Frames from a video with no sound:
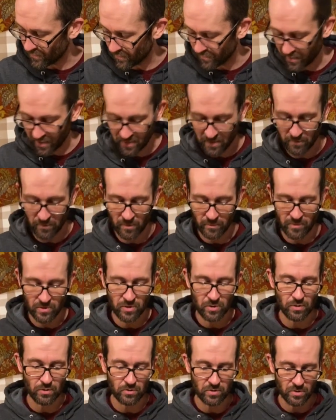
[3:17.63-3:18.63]
at the moment
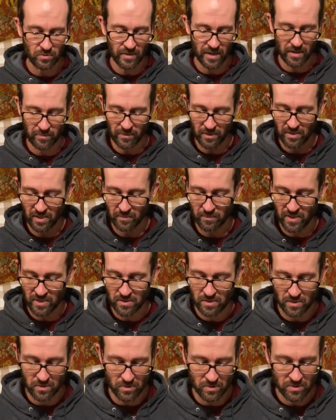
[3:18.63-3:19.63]
too. So now I'm going to take my
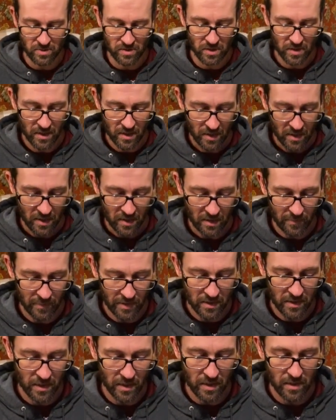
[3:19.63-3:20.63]
scissors, I'm going to
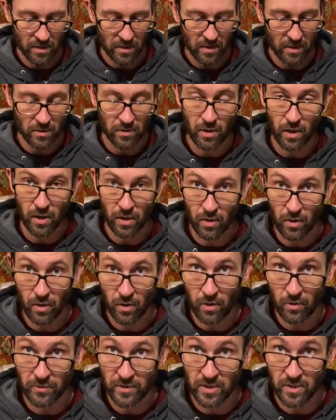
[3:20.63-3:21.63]
cut along
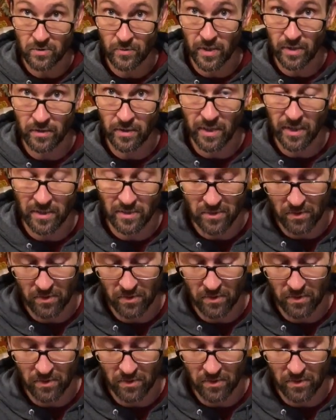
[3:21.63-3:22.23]
all these straight lines.